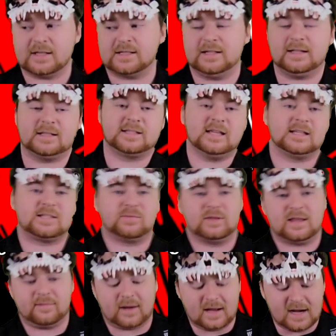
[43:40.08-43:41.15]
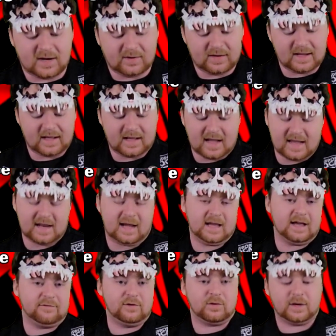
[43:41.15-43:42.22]
doesn't exist within my area. I, I
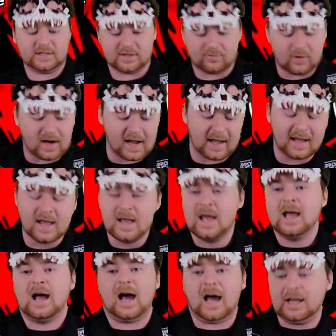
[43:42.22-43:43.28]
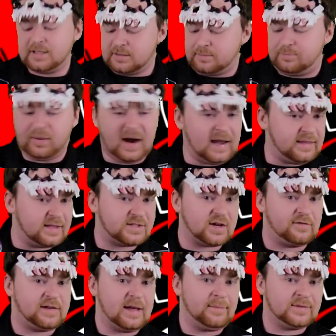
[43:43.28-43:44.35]
have no idea why. I had to buy this
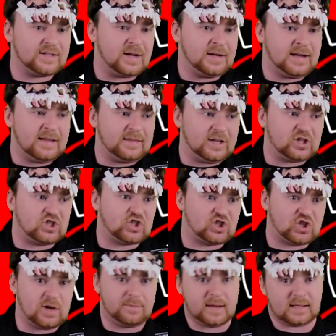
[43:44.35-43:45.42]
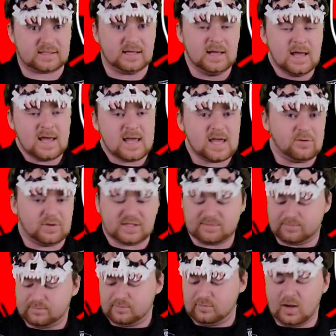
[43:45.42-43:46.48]
off Amazon and, like, ship it. It was
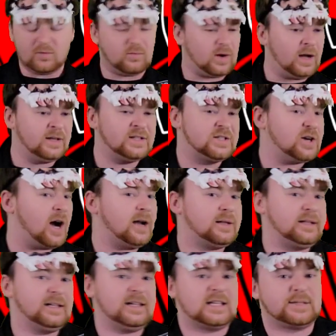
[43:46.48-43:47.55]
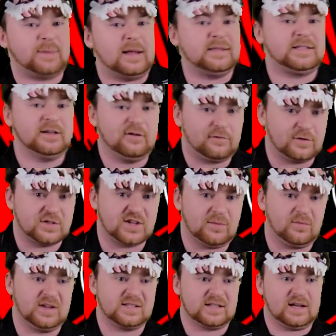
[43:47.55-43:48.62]
ungodly expensive for
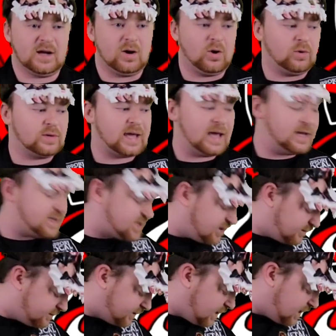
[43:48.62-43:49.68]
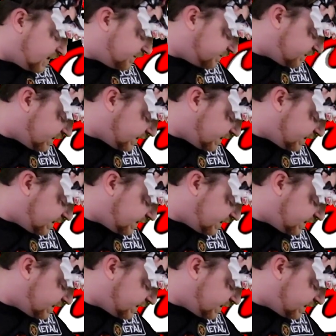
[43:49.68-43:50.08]
some reason. A whole case of, of